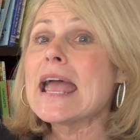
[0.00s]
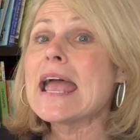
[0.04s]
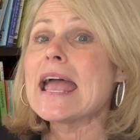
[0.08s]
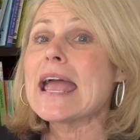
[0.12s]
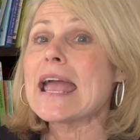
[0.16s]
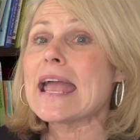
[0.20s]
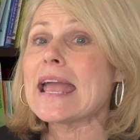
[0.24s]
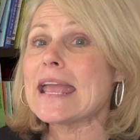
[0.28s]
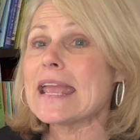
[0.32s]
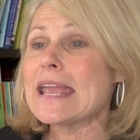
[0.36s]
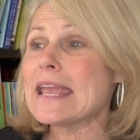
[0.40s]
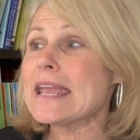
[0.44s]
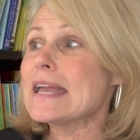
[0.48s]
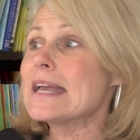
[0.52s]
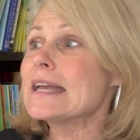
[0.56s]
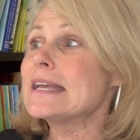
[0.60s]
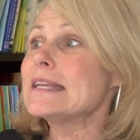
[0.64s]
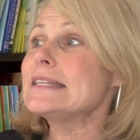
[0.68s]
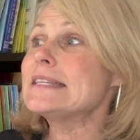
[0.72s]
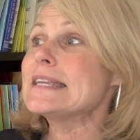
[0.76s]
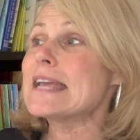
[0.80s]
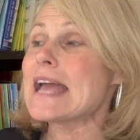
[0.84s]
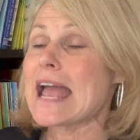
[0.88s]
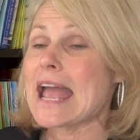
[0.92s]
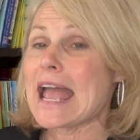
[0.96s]

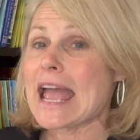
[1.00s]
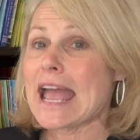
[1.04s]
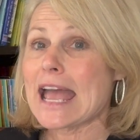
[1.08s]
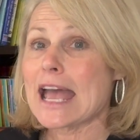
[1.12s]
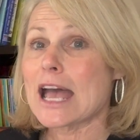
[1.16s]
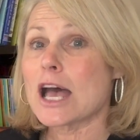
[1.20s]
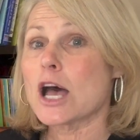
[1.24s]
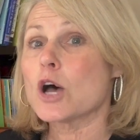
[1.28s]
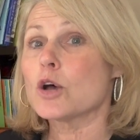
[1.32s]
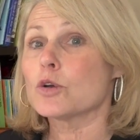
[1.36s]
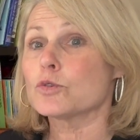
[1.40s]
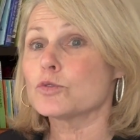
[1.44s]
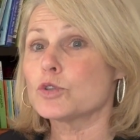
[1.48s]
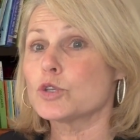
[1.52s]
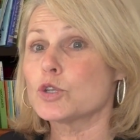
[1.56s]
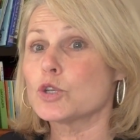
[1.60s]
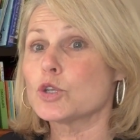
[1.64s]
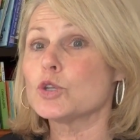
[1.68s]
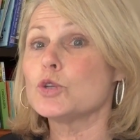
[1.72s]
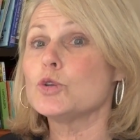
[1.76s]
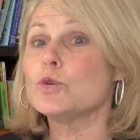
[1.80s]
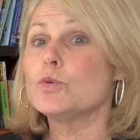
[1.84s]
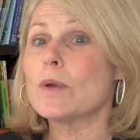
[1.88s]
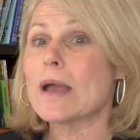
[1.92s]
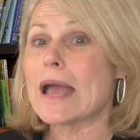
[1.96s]
and how
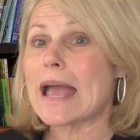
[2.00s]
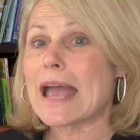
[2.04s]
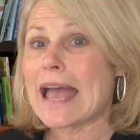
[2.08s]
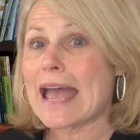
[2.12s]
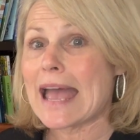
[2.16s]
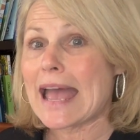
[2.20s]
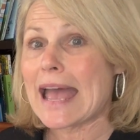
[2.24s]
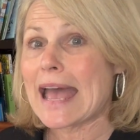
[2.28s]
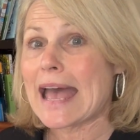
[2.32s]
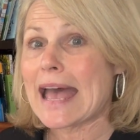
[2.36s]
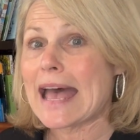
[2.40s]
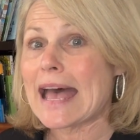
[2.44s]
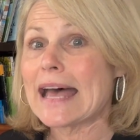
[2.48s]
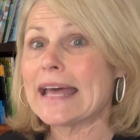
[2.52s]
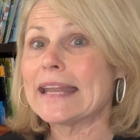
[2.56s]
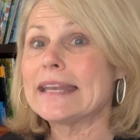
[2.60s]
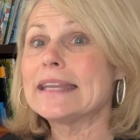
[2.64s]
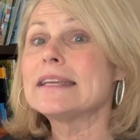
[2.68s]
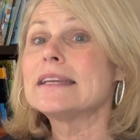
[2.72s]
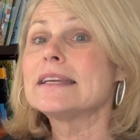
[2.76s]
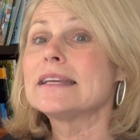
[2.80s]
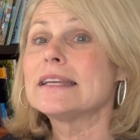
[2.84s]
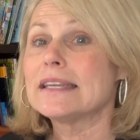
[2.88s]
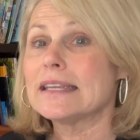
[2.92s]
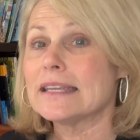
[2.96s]
to
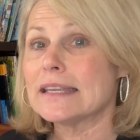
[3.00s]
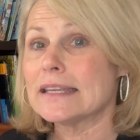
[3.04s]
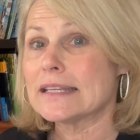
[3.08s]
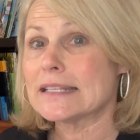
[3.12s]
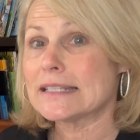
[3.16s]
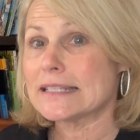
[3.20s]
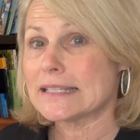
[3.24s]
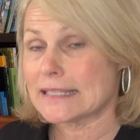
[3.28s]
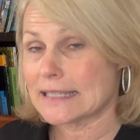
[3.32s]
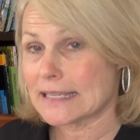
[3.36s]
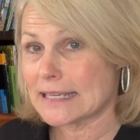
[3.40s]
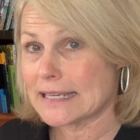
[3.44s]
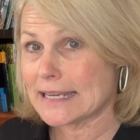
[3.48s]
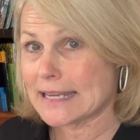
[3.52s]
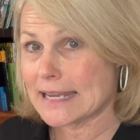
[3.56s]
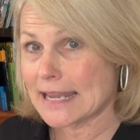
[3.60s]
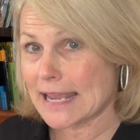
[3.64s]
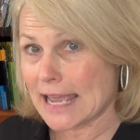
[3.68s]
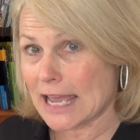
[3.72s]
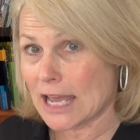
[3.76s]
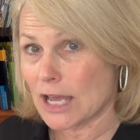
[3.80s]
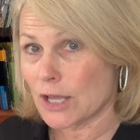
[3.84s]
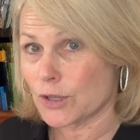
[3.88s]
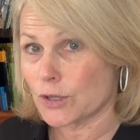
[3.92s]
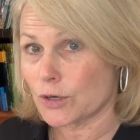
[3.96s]
add it
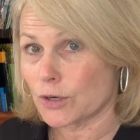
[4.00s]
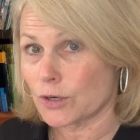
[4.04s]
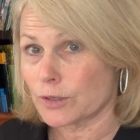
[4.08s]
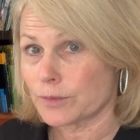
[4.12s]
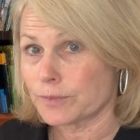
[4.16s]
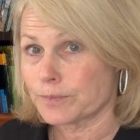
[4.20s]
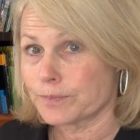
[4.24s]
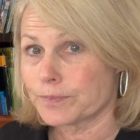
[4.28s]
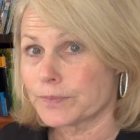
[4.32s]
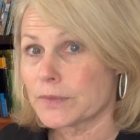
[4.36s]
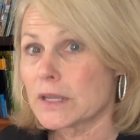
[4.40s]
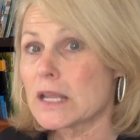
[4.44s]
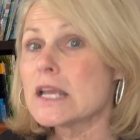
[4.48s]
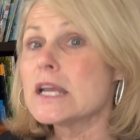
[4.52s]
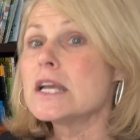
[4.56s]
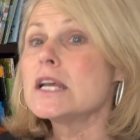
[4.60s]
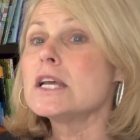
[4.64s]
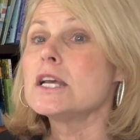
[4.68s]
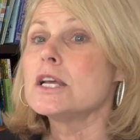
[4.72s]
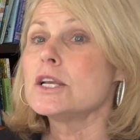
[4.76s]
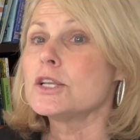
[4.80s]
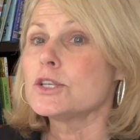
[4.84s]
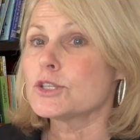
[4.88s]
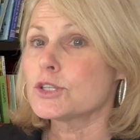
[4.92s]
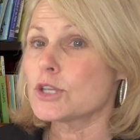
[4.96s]
together.
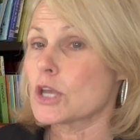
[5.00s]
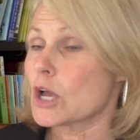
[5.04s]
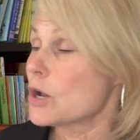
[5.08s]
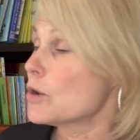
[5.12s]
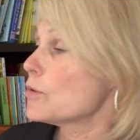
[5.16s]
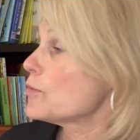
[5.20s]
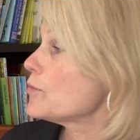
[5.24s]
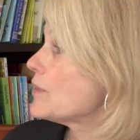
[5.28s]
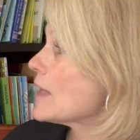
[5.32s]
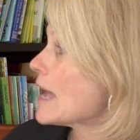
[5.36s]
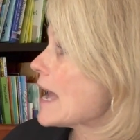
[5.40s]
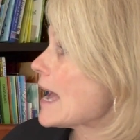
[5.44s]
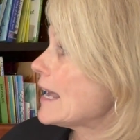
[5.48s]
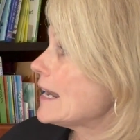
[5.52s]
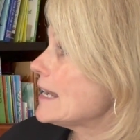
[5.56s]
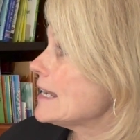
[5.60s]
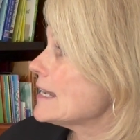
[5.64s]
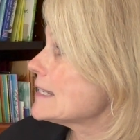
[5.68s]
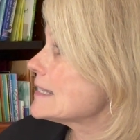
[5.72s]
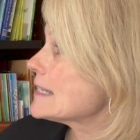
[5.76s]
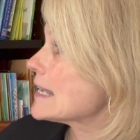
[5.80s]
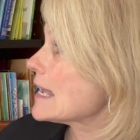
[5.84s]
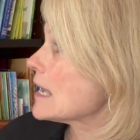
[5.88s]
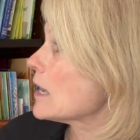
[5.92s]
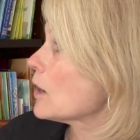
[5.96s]
So that
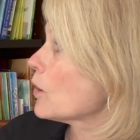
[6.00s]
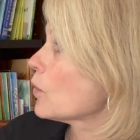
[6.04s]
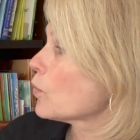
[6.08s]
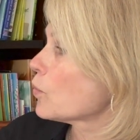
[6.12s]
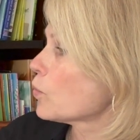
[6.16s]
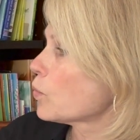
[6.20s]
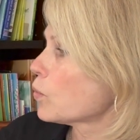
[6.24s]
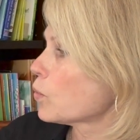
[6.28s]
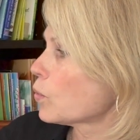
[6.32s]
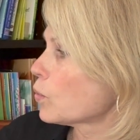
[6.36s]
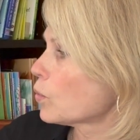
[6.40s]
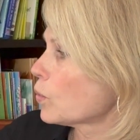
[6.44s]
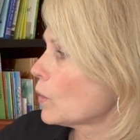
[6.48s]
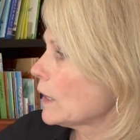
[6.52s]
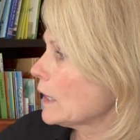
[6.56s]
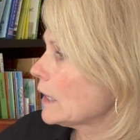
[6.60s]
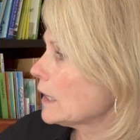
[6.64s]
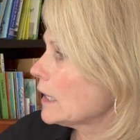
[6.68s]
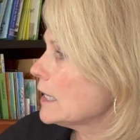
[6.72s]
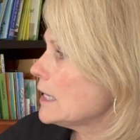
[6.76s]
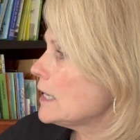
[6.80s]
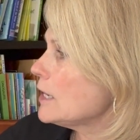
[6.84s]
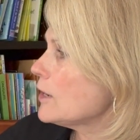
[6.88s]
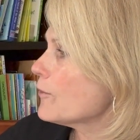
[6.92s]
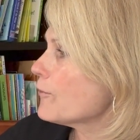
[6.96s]
is a
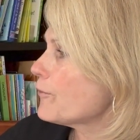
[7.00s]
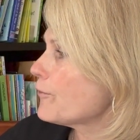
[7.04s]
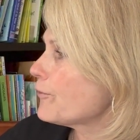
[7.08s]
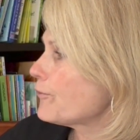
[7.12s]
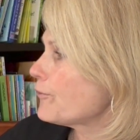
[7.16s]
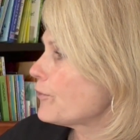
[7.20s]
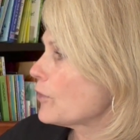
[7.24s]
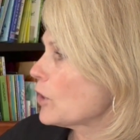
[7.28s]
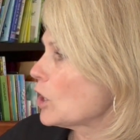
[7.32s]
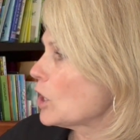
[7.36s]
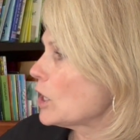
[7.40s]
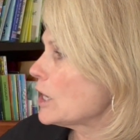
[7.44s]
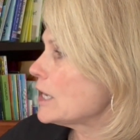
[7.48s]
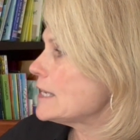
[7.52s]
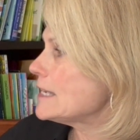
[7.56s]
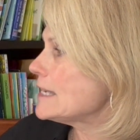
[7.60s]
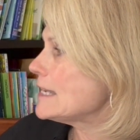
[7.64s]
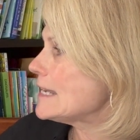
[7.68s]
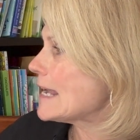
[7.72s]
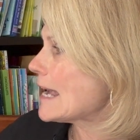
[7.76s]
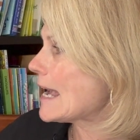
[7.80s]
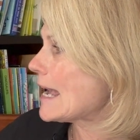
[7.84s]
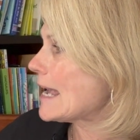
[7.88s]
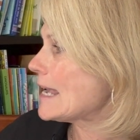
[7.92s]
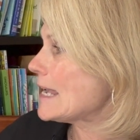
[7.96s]
really
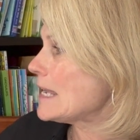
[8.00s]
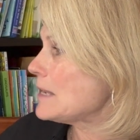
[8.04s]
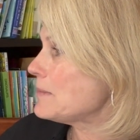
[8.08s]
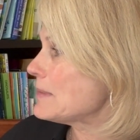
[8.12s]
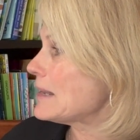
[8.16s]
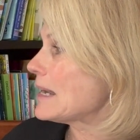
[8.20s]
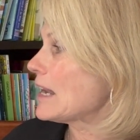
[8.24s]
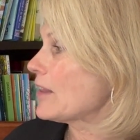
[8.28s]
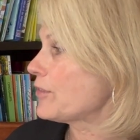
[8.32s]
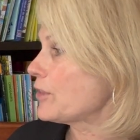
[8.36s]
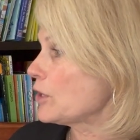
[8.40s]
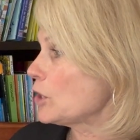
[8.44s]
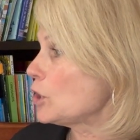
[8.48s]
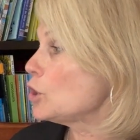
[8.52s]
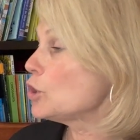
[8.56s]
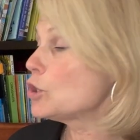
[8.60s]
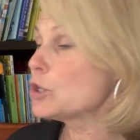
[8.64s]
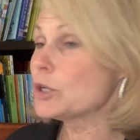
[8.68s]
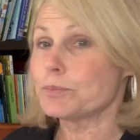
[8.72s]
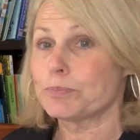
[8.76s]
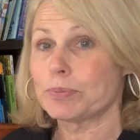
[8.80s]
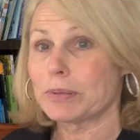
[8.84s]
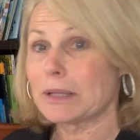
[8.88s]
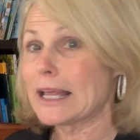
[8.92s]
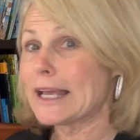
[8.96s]
fun game, and I think you
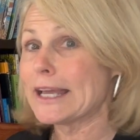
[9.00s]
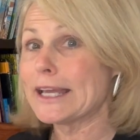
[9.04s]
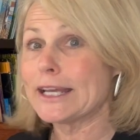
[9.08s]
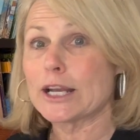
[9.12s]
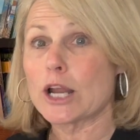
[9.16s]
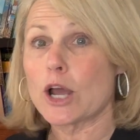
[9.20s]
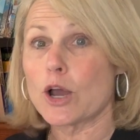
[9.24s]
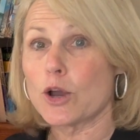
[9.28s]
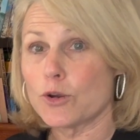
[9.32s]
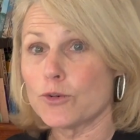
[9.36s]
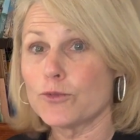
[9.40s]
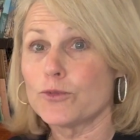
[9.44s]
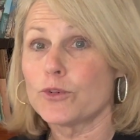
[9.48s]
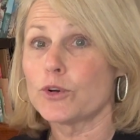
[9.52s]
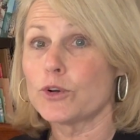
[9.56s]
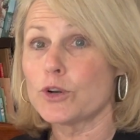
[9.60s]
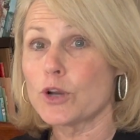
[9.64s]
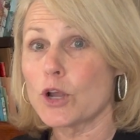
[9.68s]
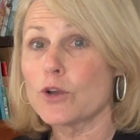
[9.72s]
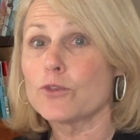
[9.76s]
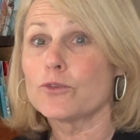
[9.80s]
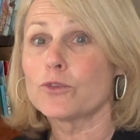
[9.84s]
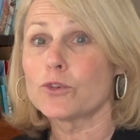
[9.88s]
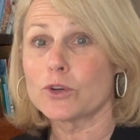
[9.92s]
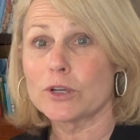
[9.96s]
could play it over and
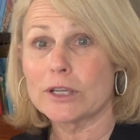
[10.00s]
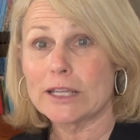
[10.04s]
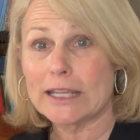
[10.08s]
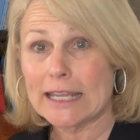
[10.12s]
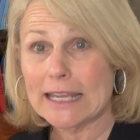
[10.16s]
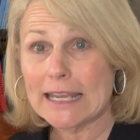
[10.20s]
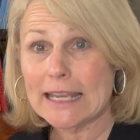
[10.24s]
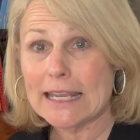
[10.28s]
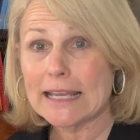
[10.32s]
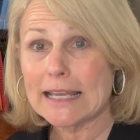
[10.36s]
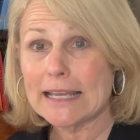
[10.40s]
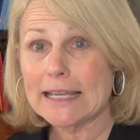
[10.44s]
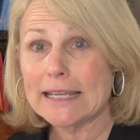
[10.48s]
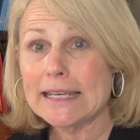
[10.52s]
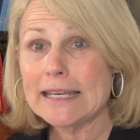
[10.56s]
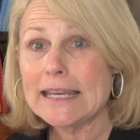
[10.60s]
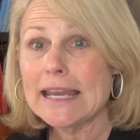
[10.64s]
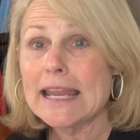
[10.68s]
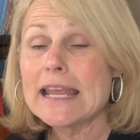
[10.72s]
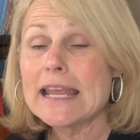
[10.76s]
over again.